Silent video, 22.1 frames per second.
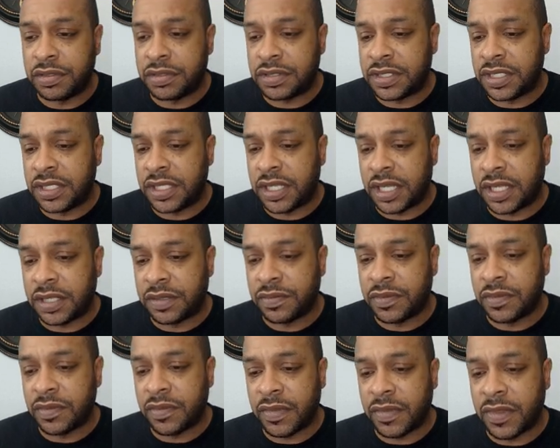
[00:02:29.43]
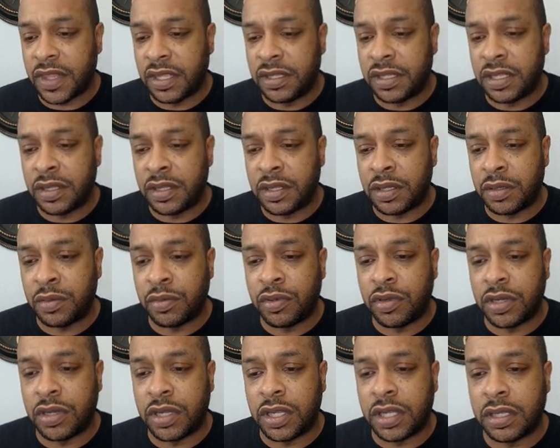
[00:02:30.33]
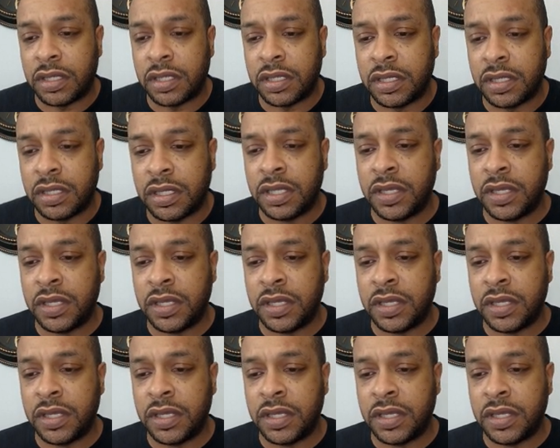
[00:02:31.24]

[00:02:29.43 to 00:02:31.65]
You'll see that. And then we're going to